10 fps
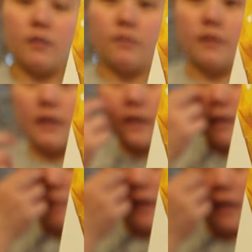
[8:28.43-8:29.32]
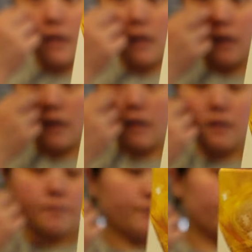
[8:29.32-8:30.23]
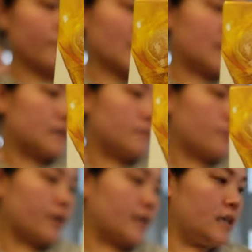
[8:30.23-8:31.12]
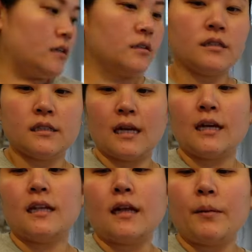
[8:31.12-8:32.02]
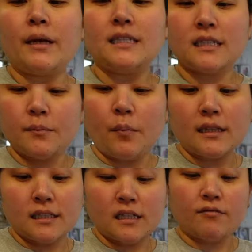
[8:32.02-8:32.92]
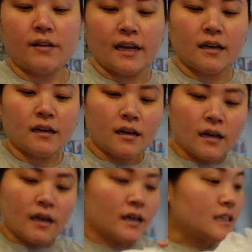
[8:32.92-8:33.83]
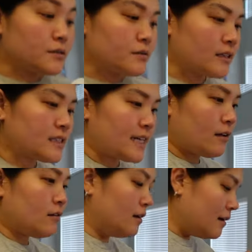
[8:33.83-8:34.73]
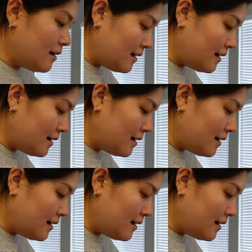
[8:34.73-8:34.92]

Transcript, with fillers: Oh, I got my um, prenatals. I, I basically bought stuff like it was on sale.